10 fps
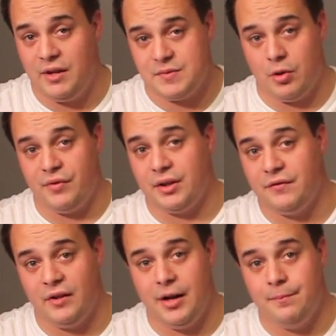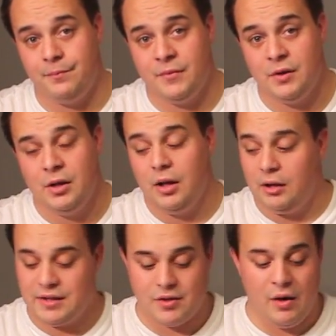That's perfectly fine.
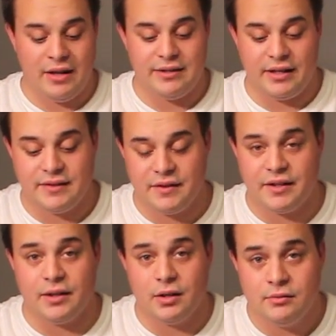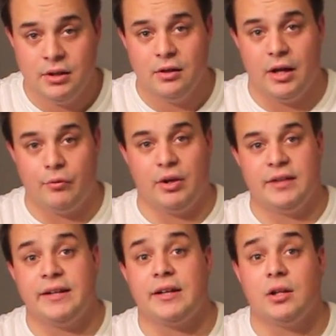Let's go ahead and get into the gun and
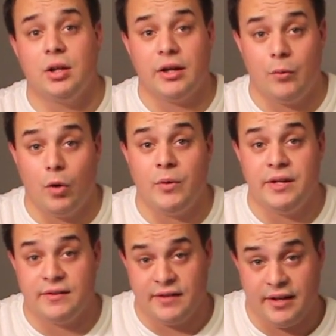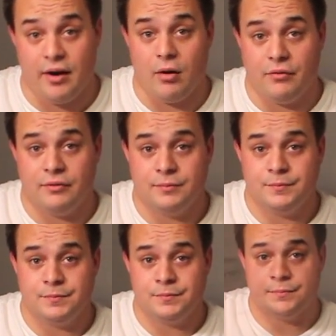really take a look at what we need to take care of.
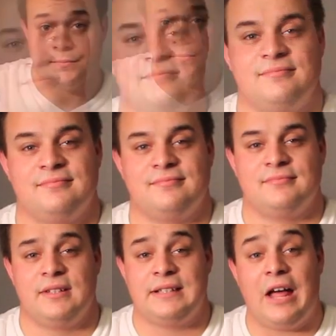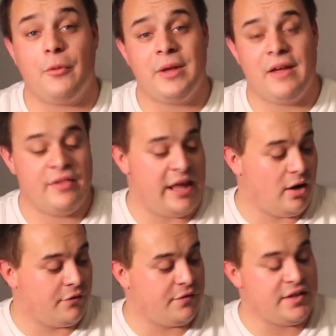Now that we have the
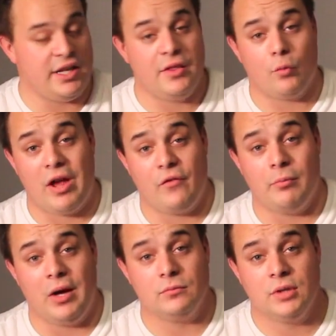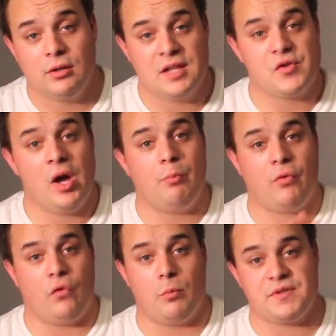AR-15 in the rifle mount, let's go ahead and
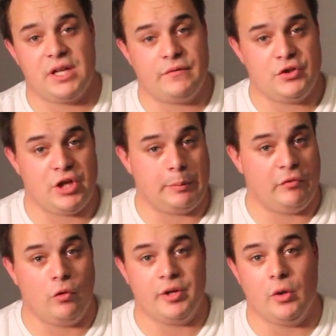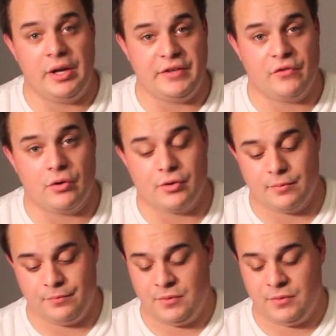perform a safety check before we go any further.